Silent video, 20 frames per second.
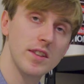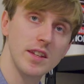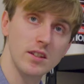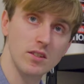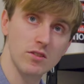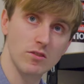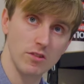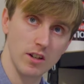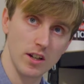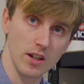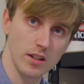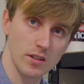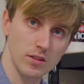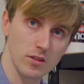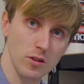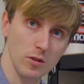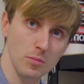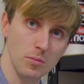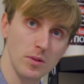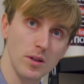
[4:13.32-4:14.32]
this
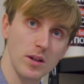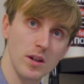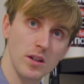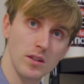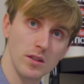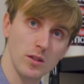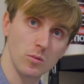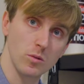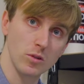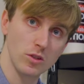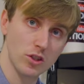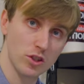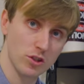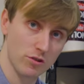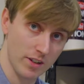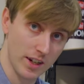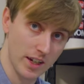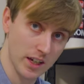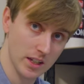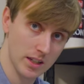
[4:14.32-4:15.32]
dries up, the wood
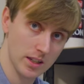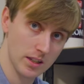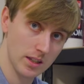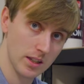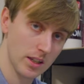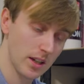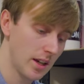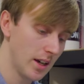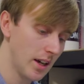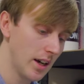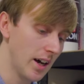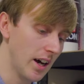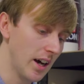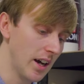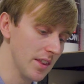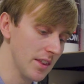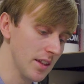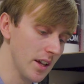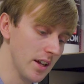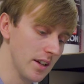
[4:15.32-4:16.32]
shrinks,
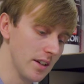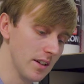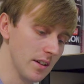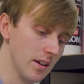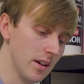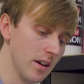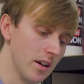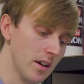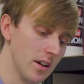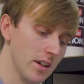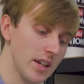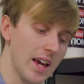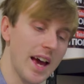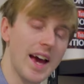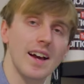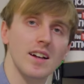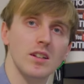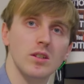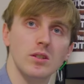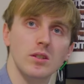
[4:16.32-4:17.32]
and then your
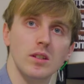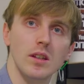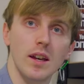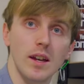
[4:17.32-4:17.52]
axe